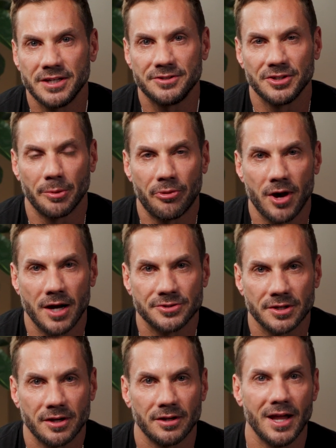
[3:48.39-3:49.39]
into the
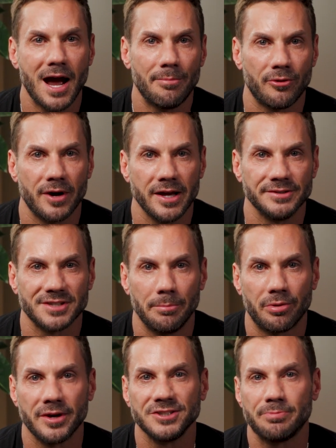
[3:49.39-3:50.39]
project, collaborates,
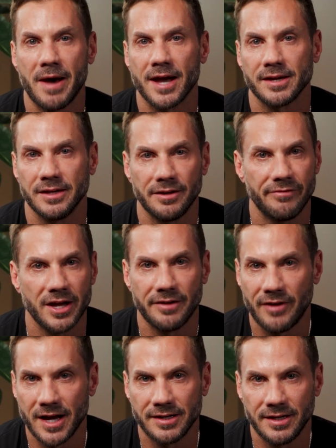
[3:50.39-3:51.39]
and brings back
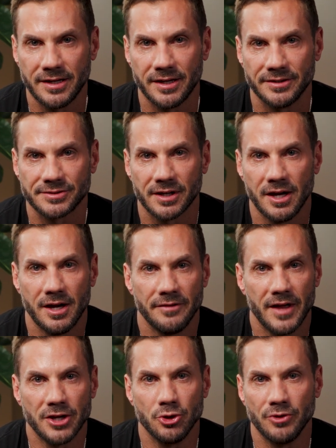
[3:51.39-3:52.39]
innovative ideas
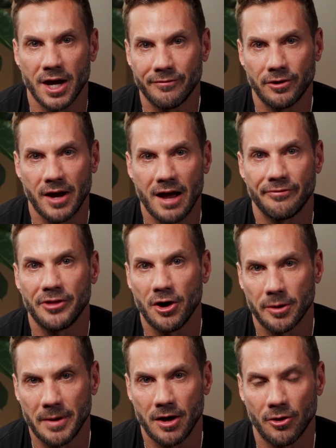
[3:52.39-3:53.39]
that you never have
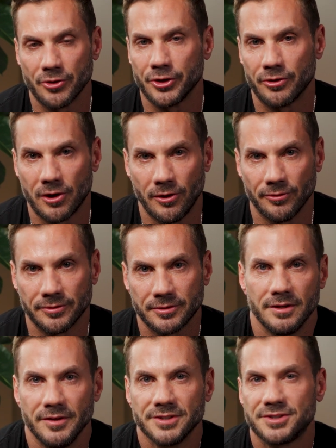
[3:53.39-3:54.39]
thought about on your own.
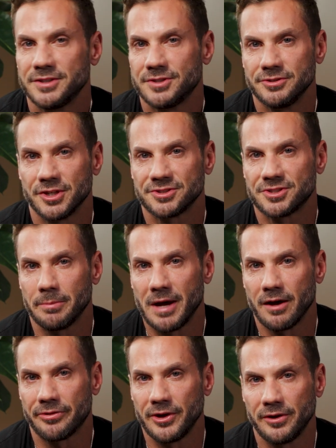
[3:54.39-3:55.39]
This isn't just
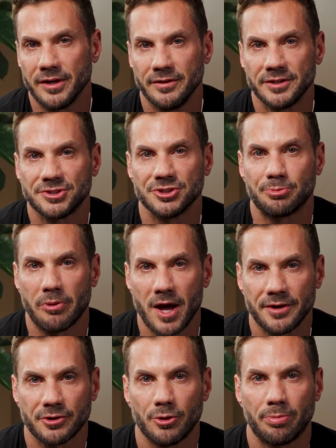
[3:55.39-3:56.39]
about theory. This is
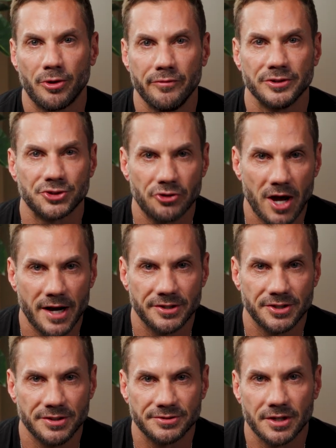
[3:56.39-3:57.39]
practical, proven
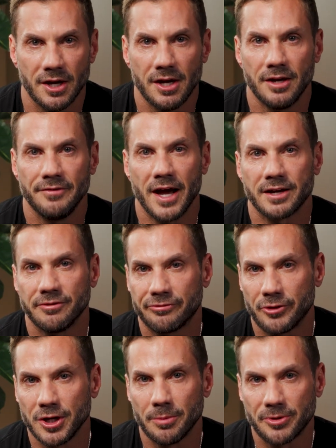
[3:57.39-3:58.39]
strategies that can
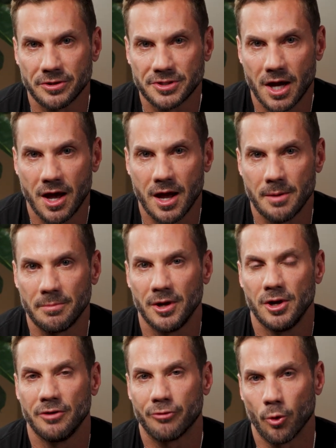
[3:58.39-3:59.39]
free up your time
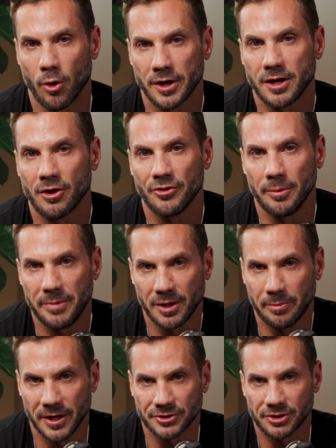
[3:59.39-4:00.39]
for working on the
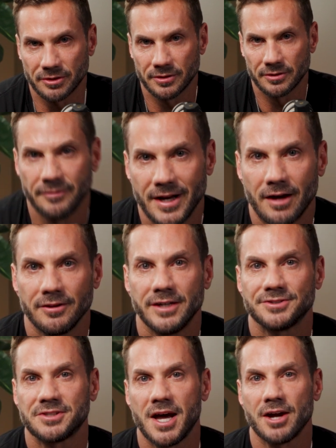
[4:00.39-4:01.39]
big picture. Now
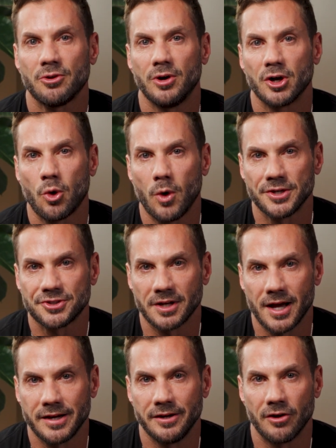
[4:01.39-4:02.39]
let's tackle a question
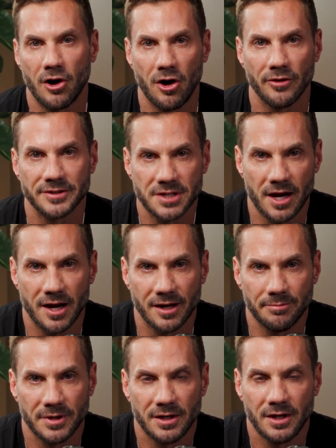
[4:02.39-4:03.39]
I hear all the time.